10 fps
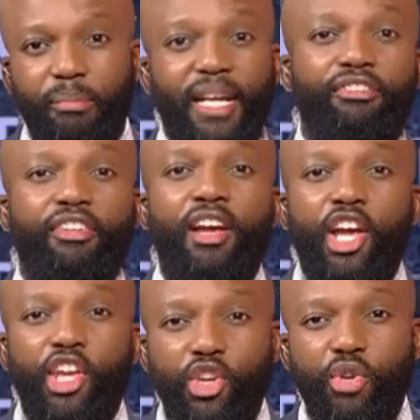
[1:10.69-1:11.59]
But if
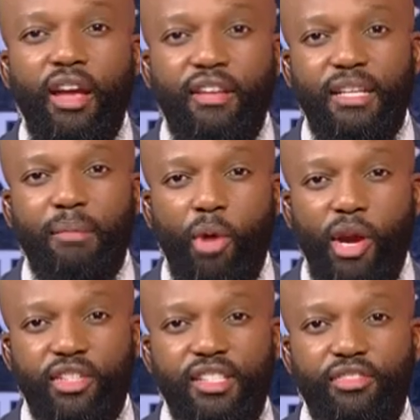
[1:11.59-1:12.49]
you have some
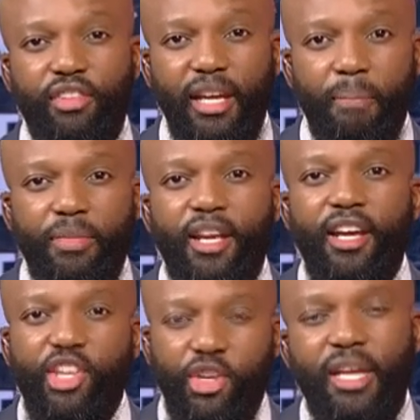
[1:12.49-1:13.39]
questions for him,
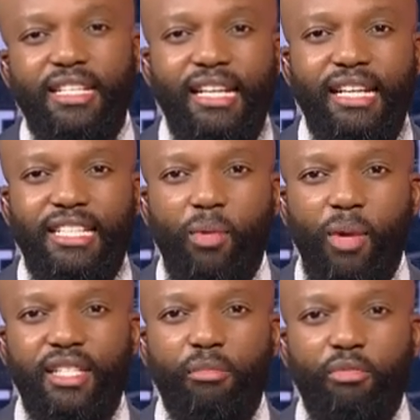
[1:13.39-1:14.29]
you can send us a
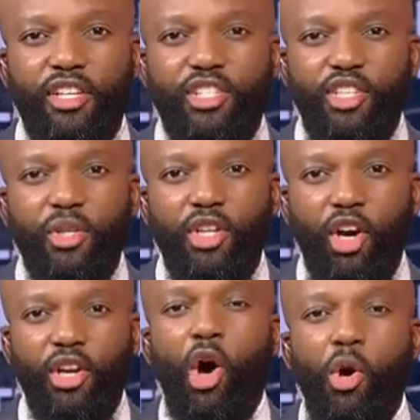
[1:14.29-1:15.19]
WhatsApp voice note
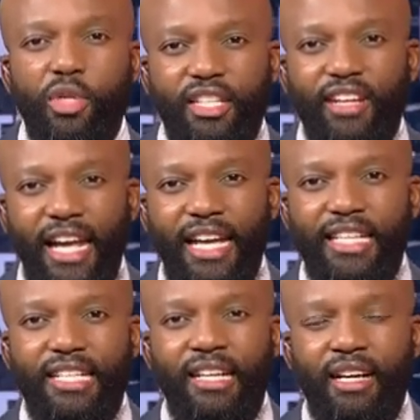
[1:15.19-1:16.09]
on
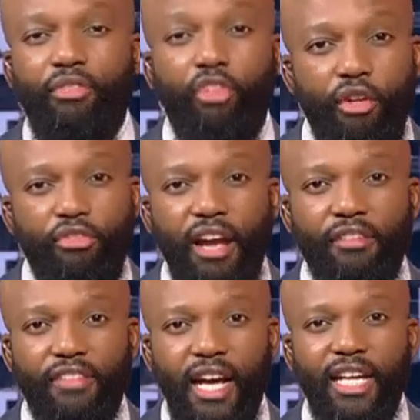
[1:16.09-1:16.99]

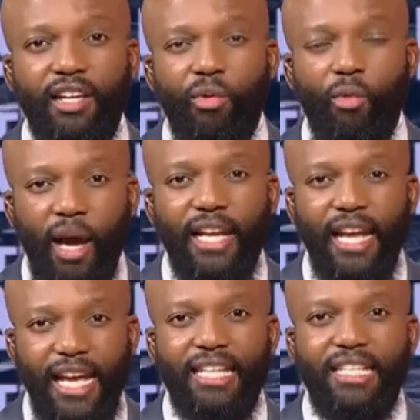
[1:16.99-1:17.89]

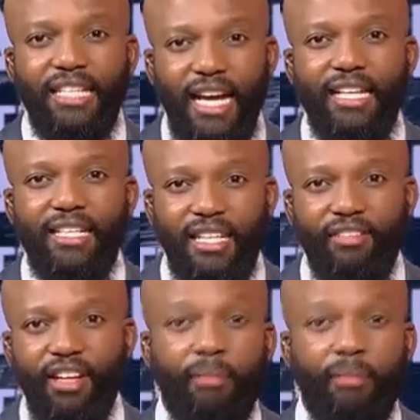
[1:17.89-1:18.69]
078-459-1897.